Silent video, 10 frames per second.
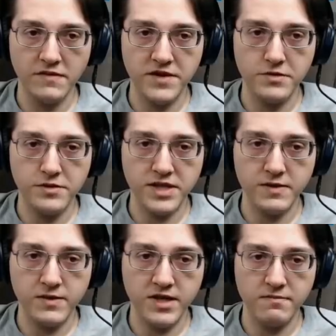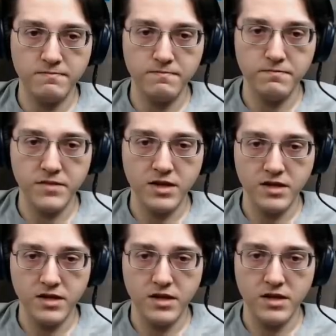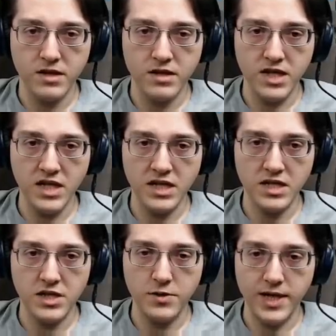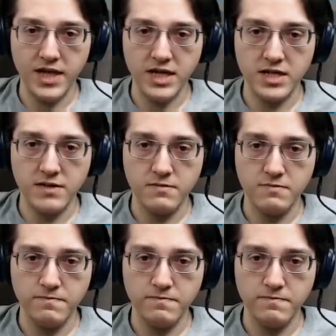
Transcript: of those as well. These doohickeys.